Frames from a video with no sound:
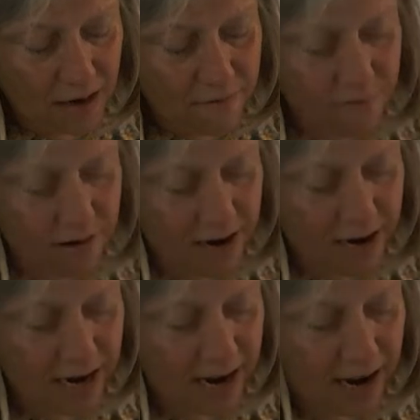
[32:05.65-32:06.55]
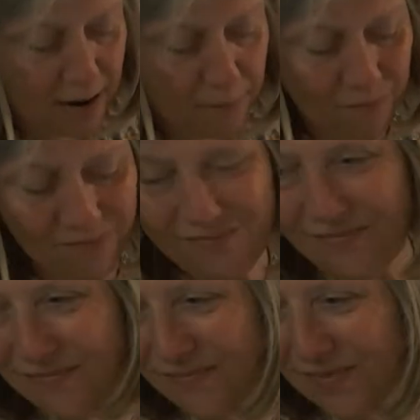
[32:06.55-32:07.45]
I really am.
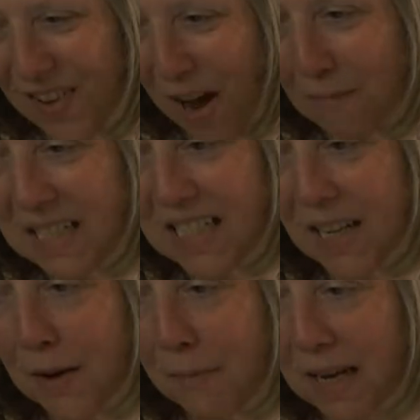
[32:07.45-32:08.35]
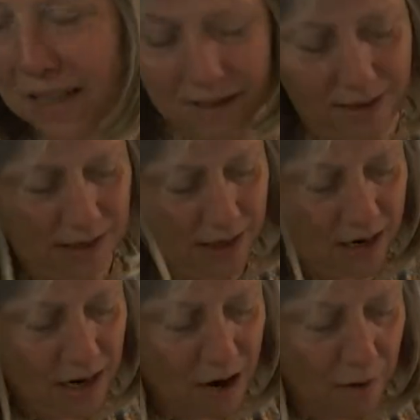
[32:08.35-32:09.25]
I'm determined.
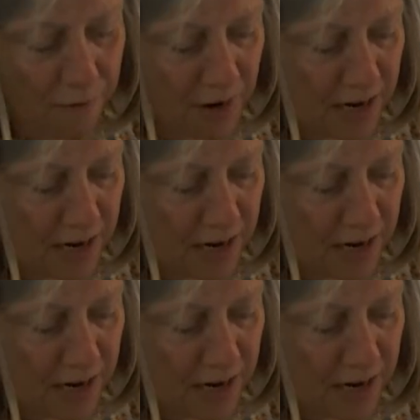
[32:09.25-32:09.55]
I'll